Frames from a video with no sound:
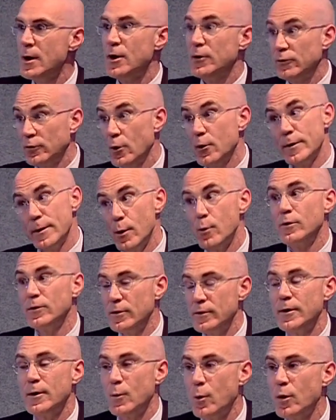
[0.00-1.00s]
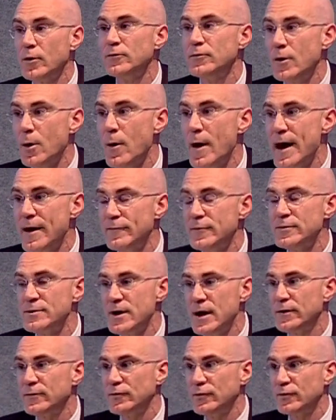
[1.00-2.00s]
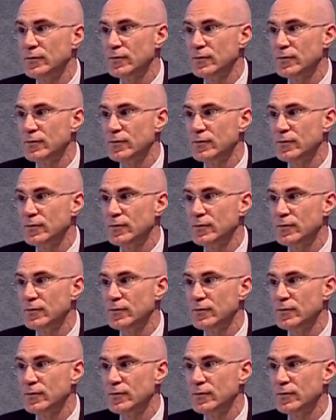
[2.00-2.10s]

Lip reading: So there was no advertising